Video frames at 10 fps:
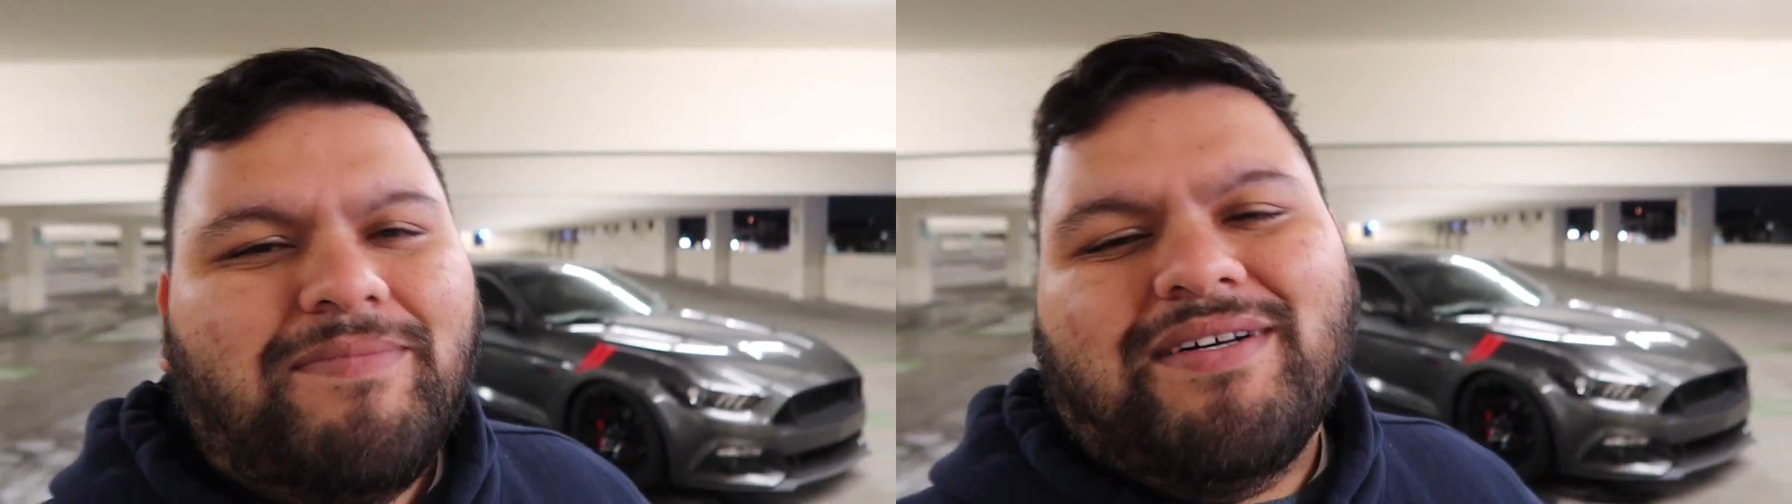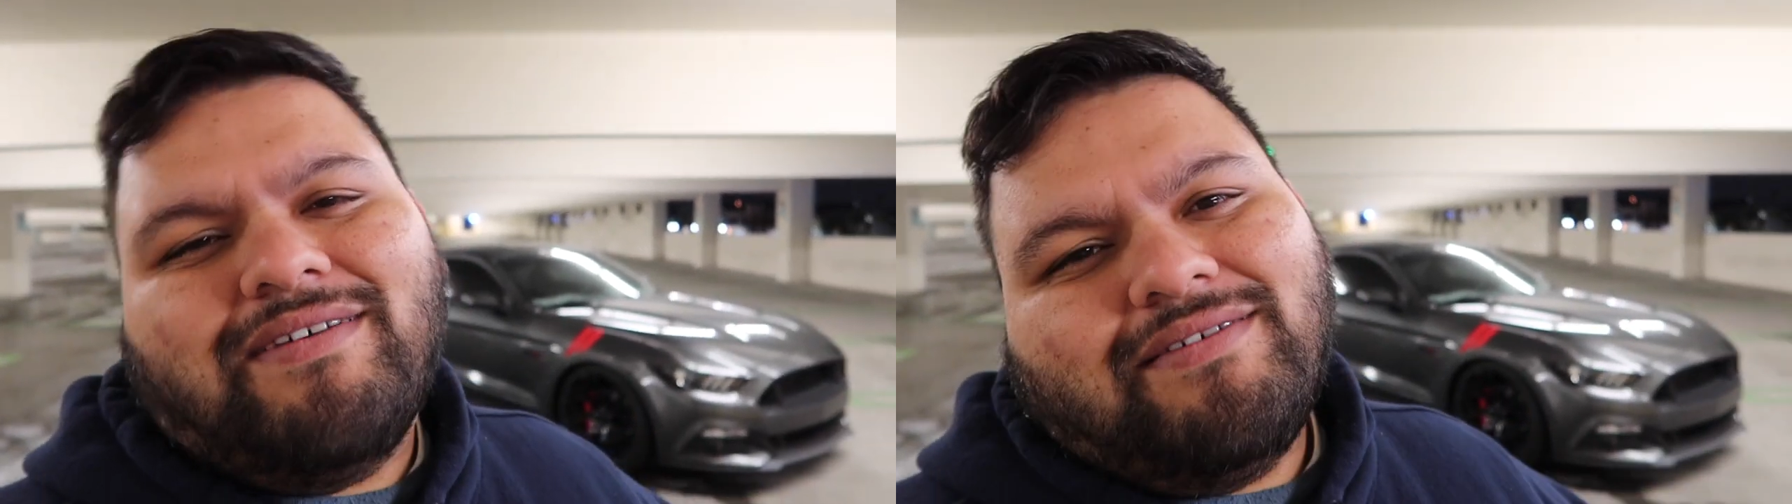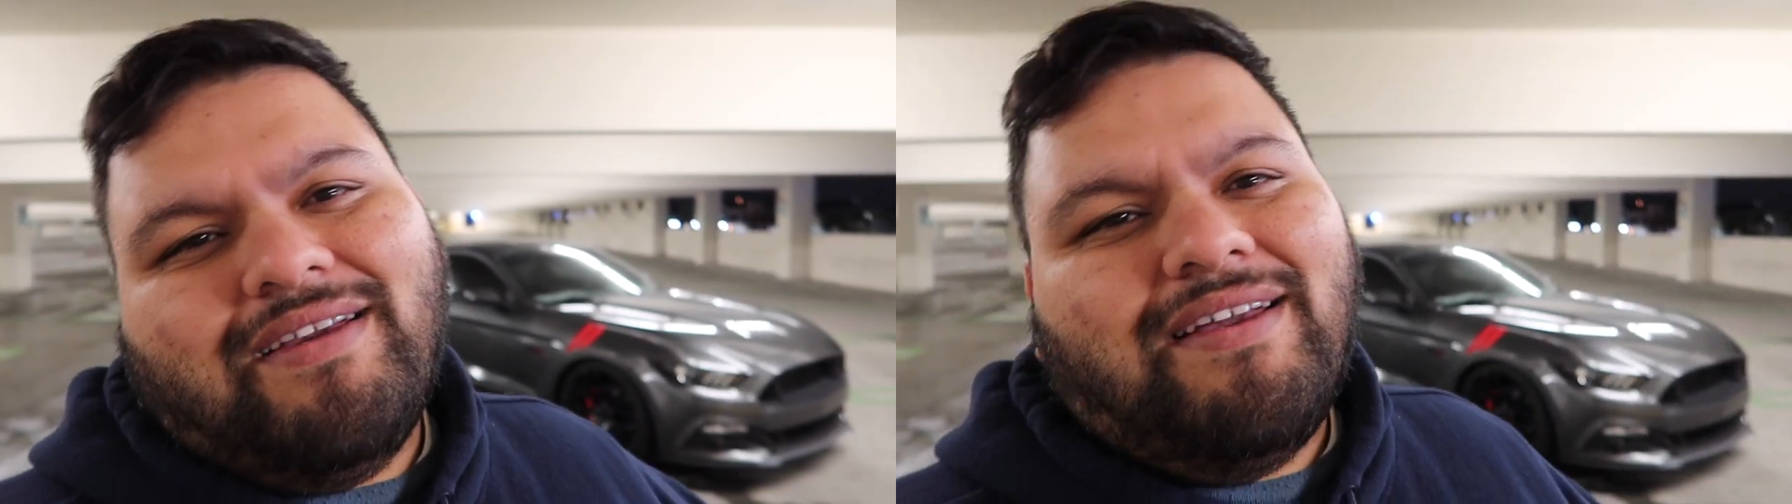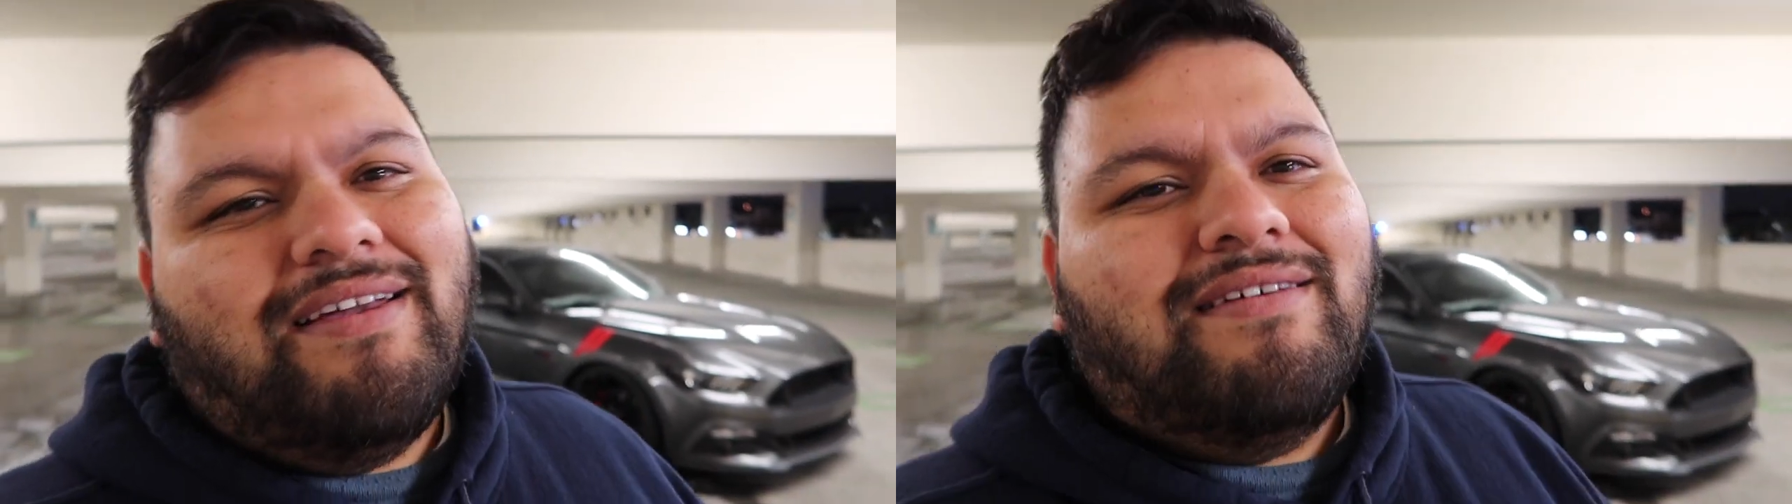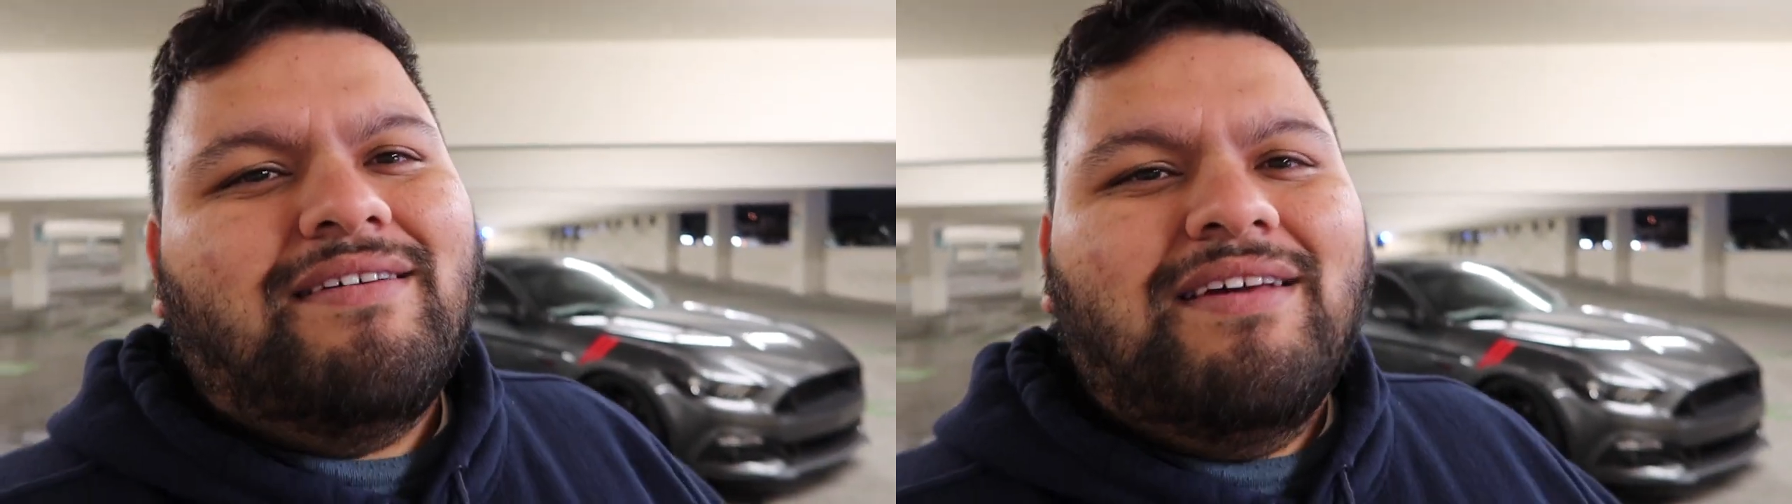but
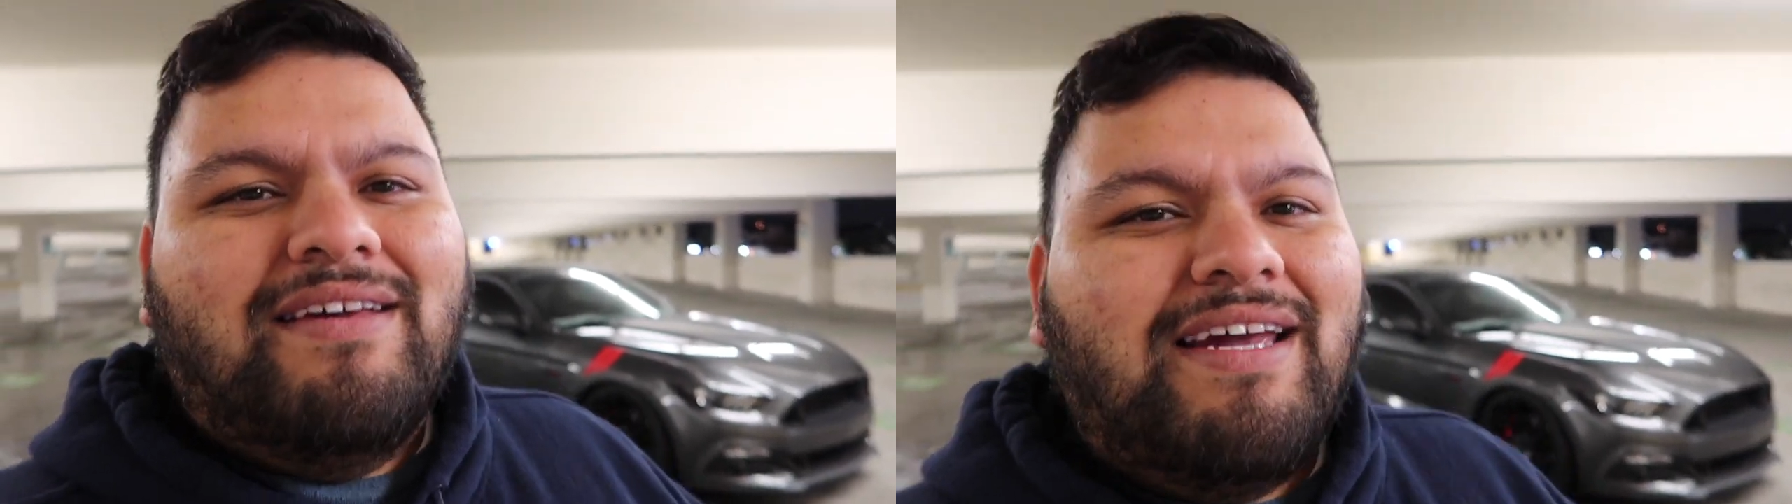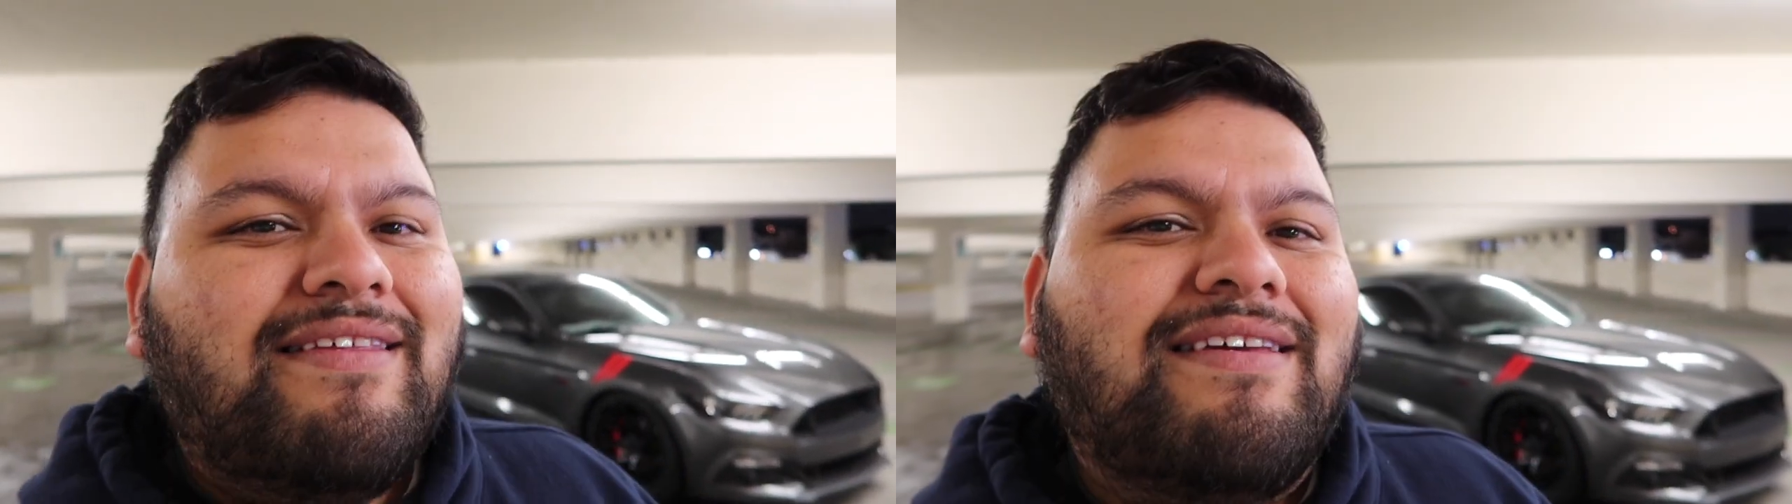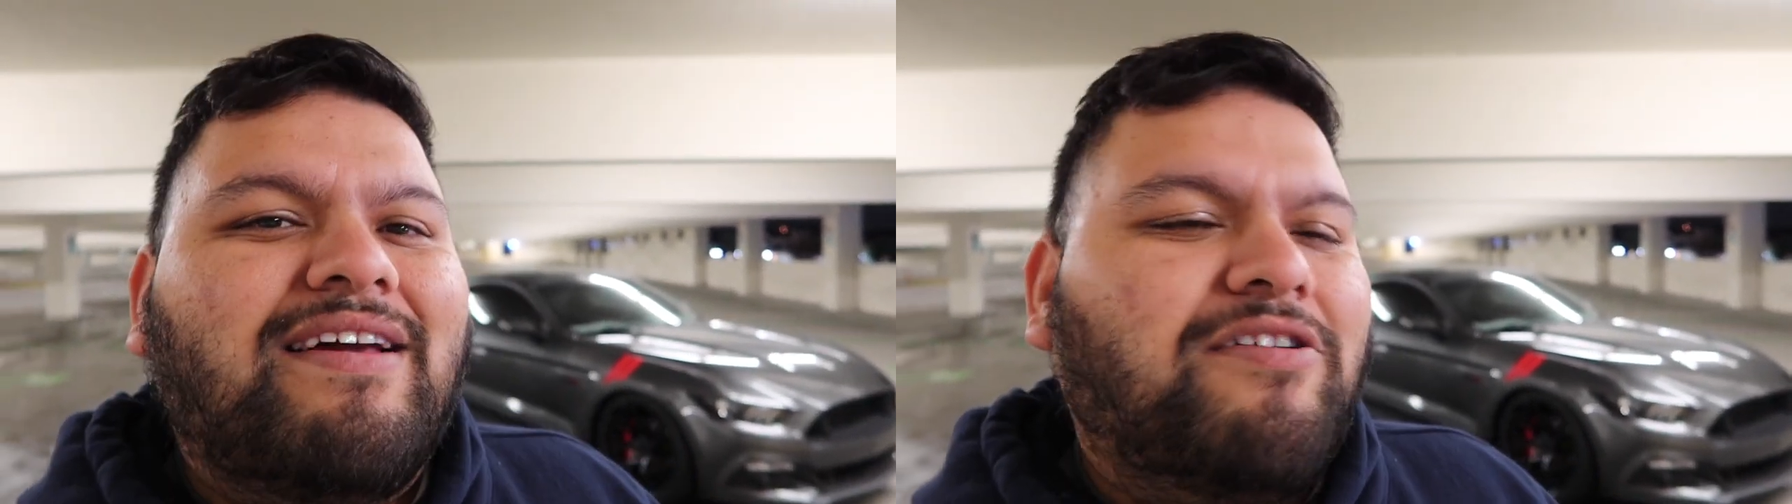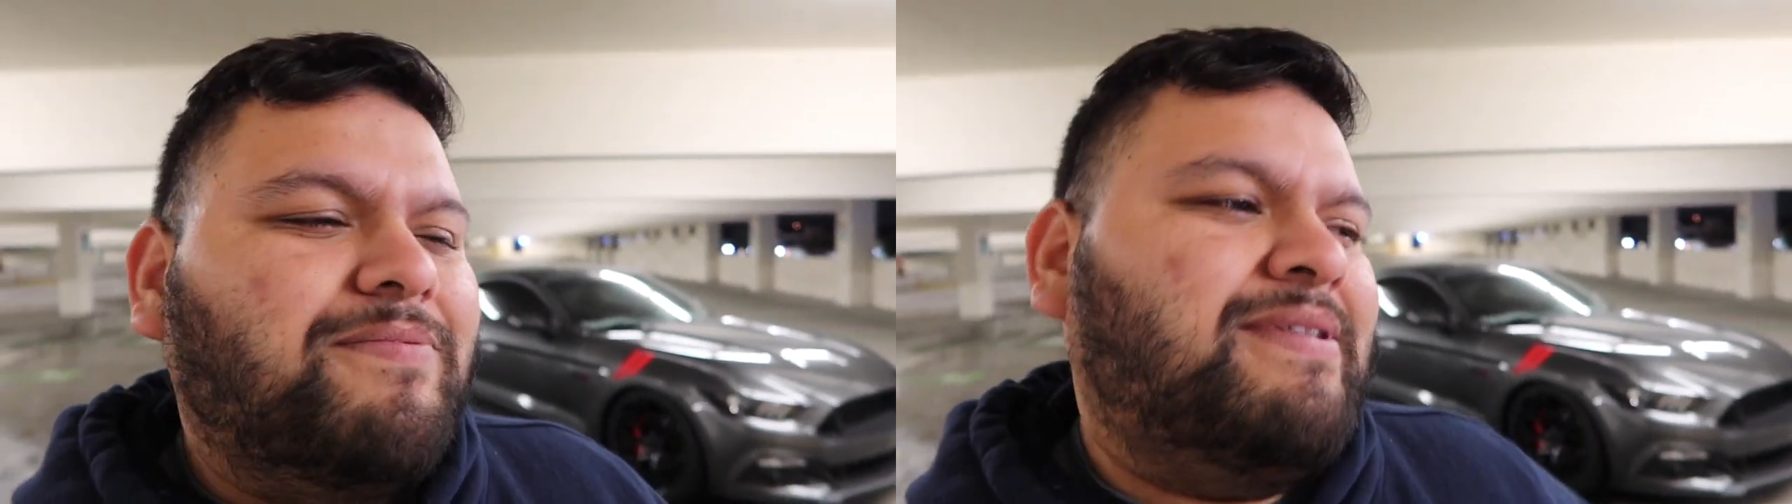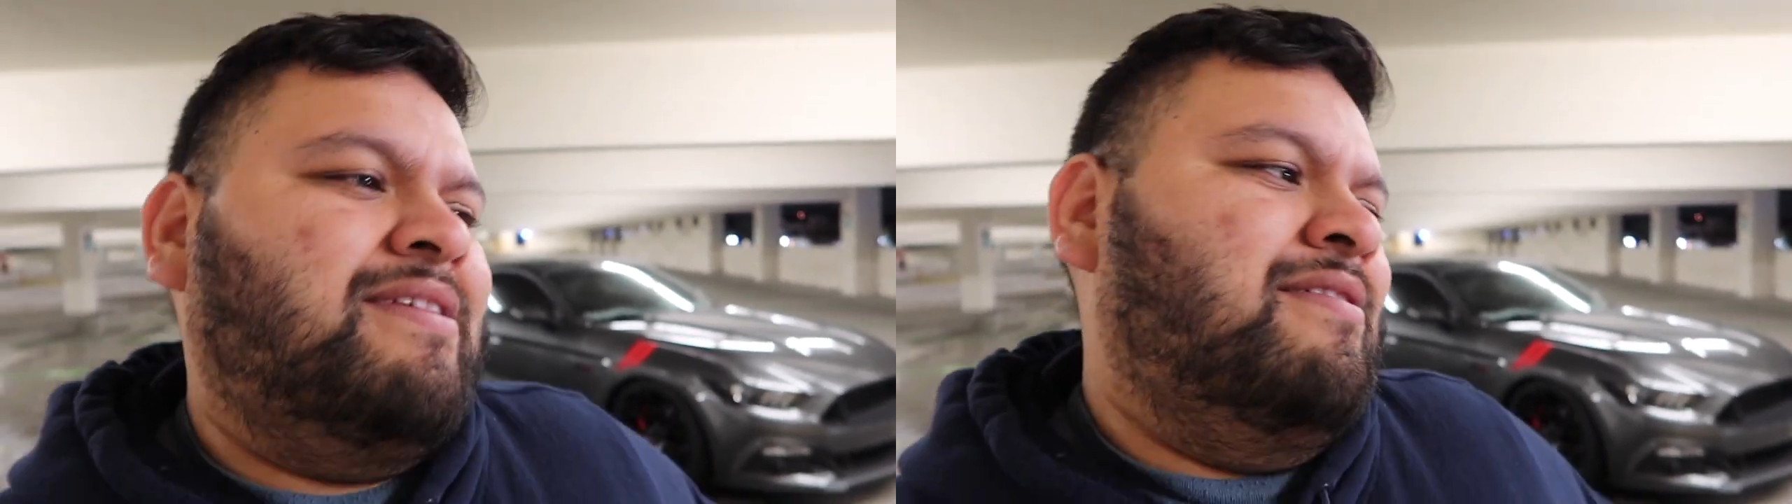hey, anything helps.